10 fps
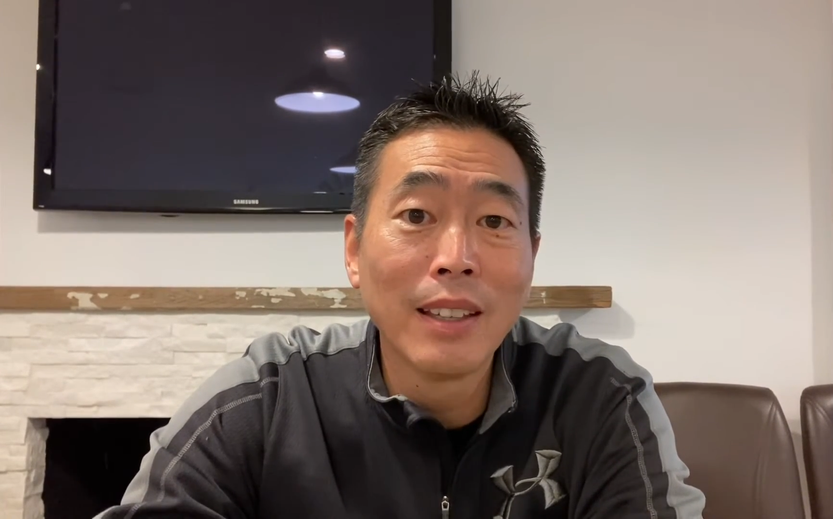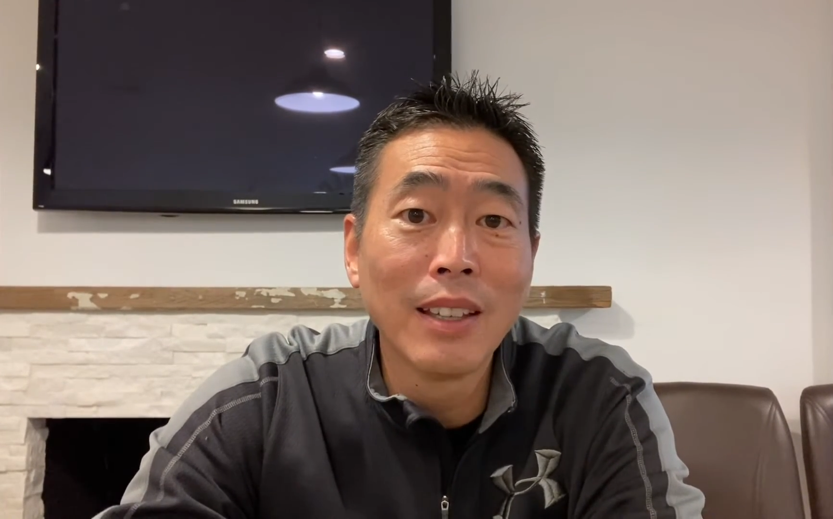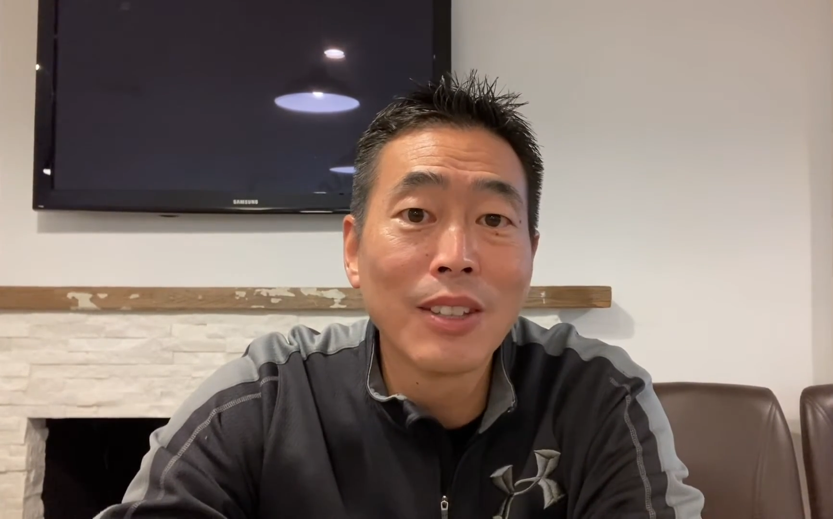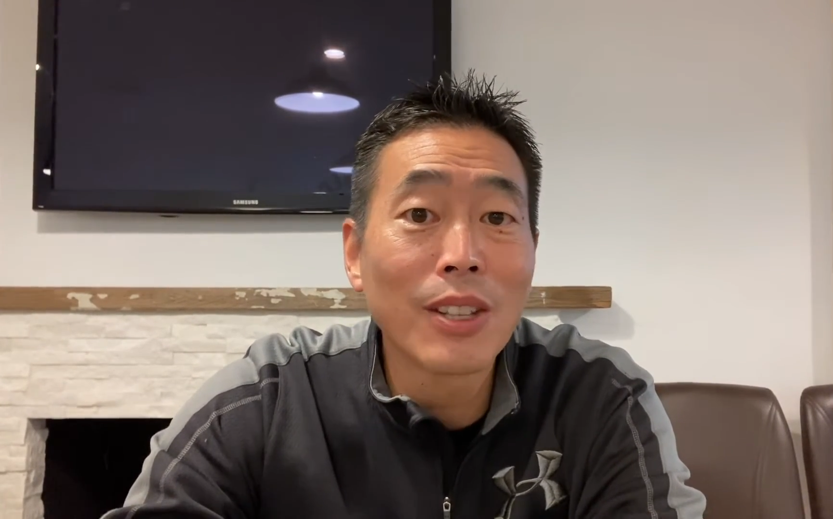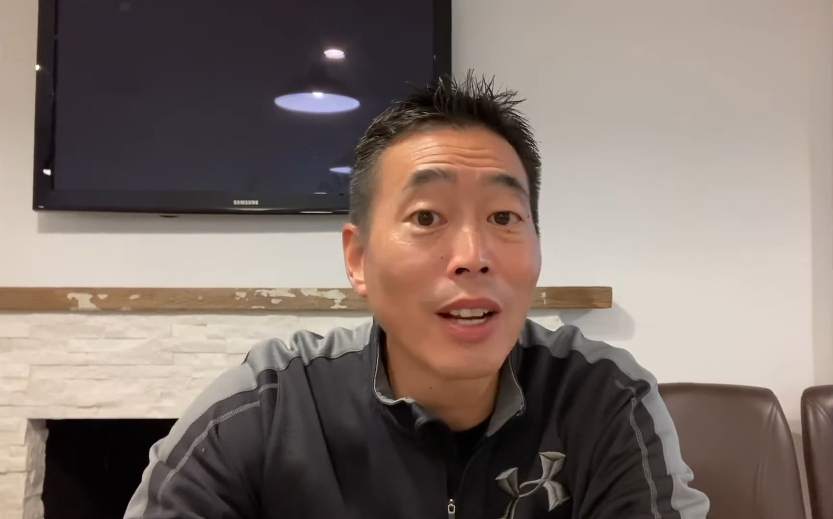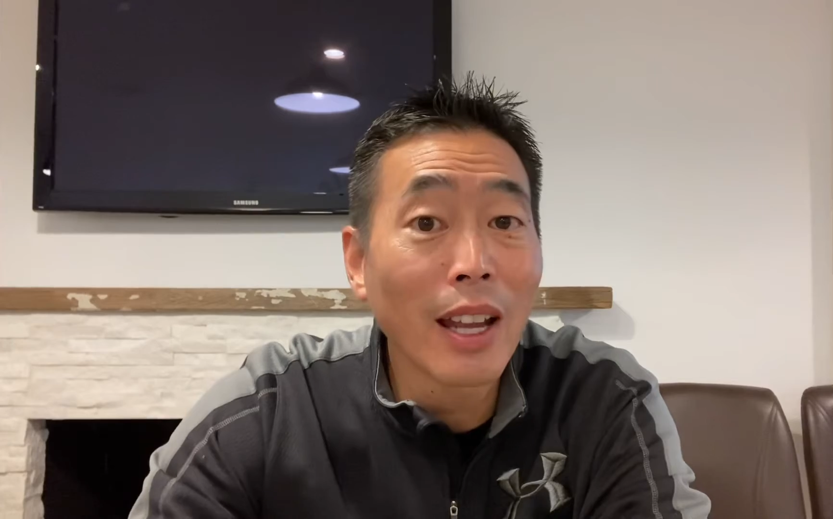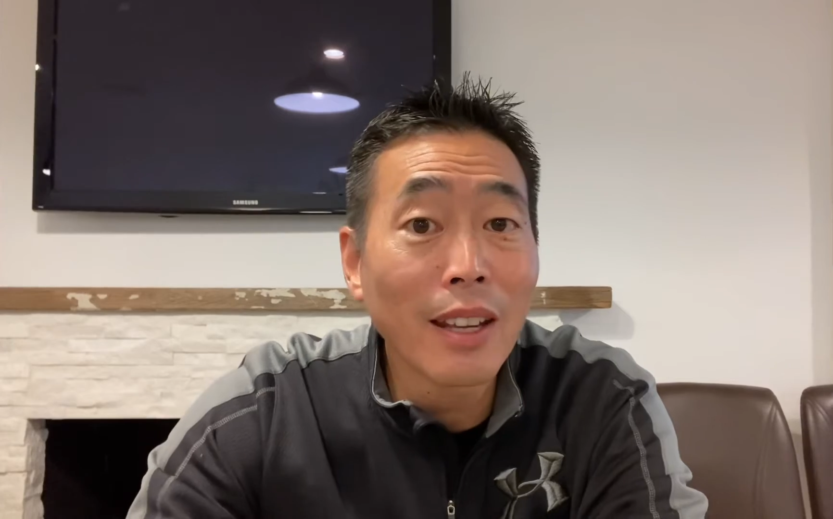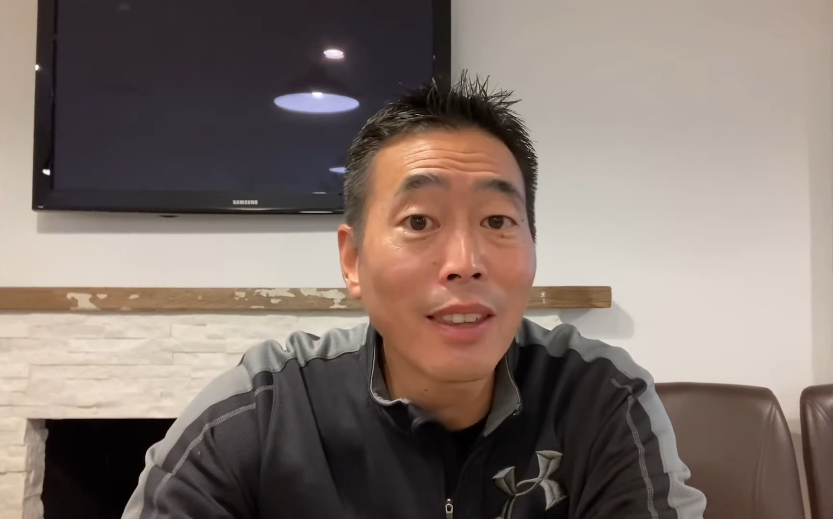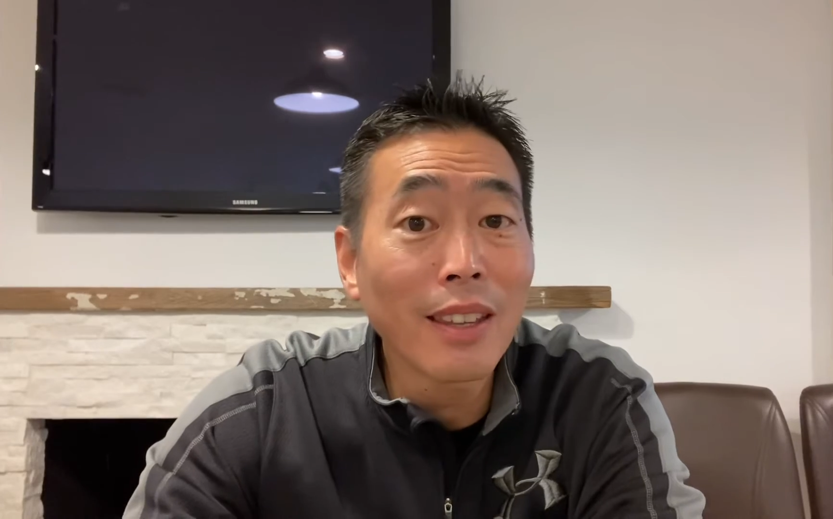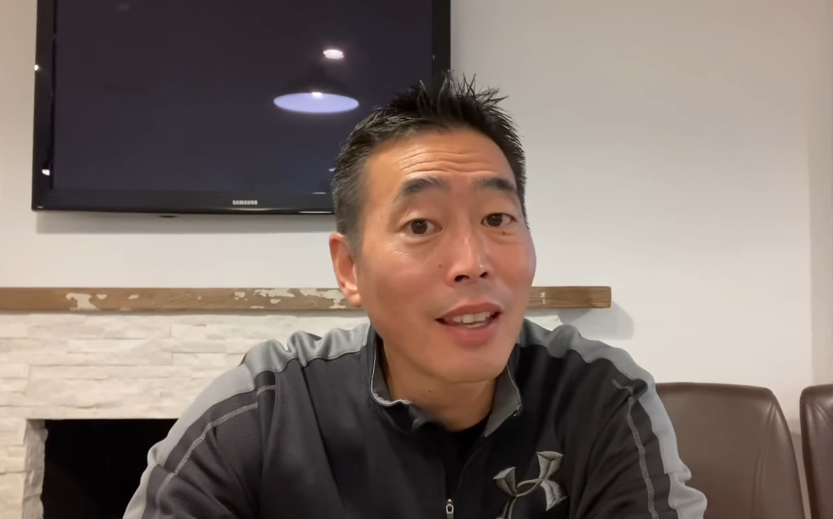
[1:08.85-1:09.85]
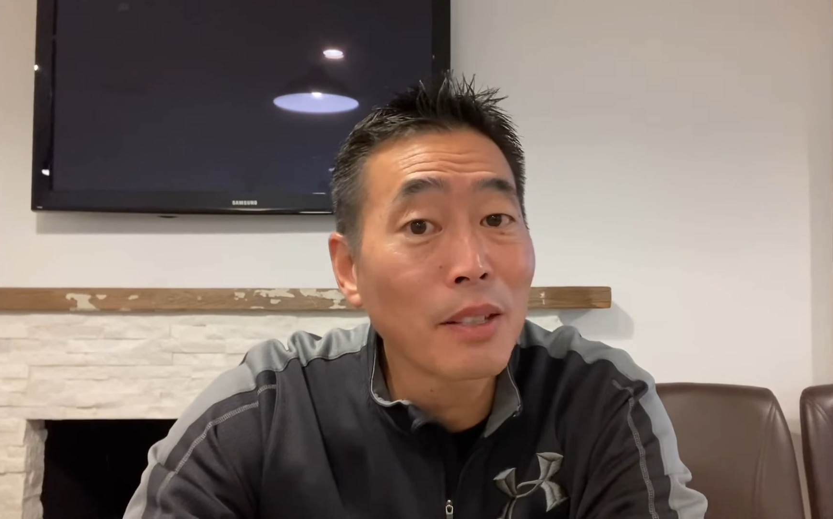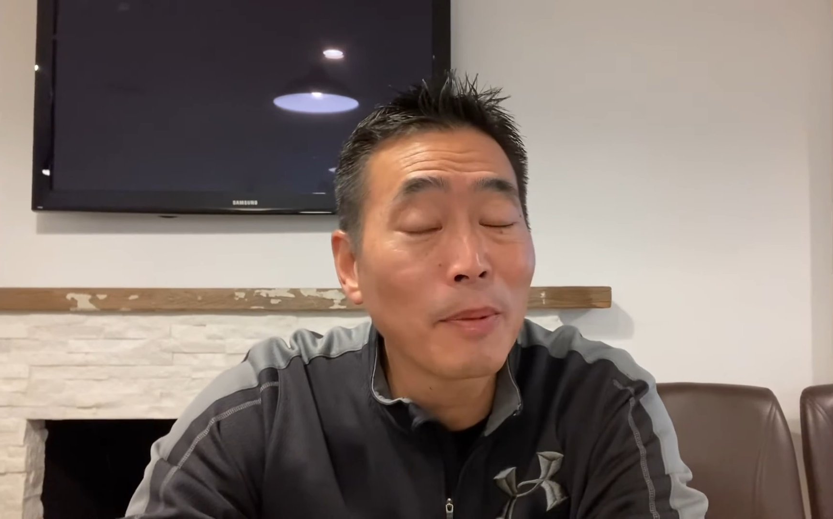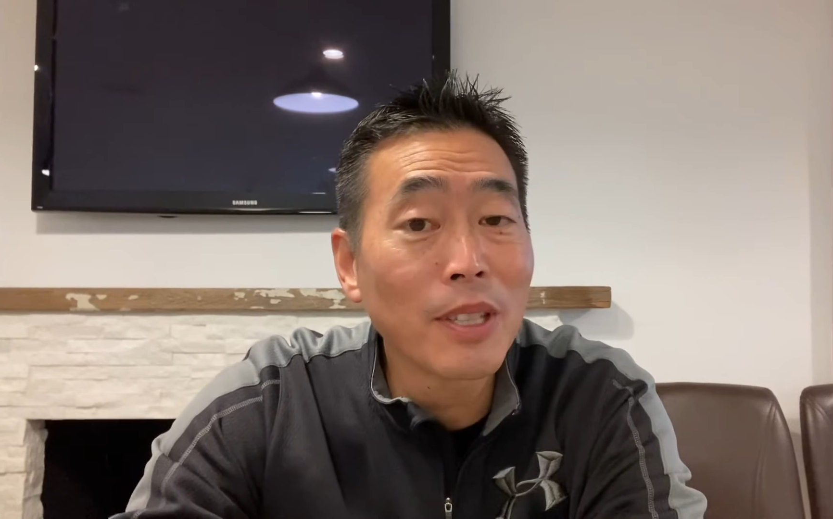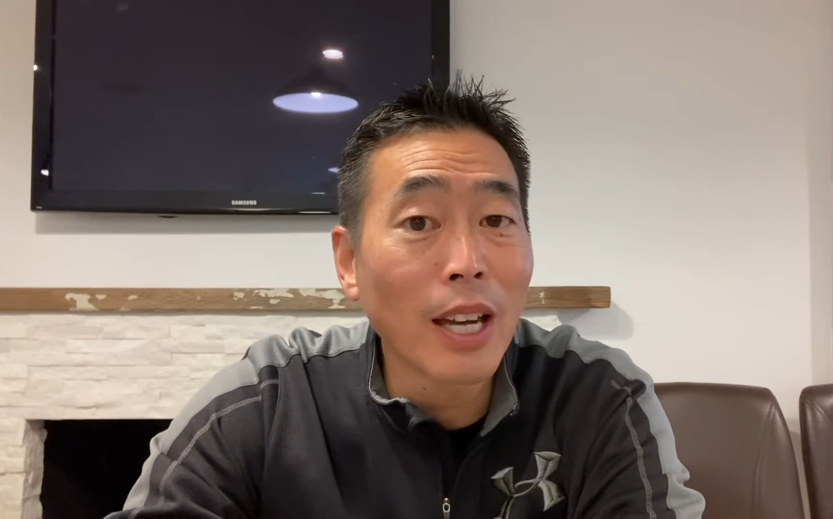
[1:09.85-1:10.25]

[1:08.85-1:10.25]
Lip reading: Is there anything that's been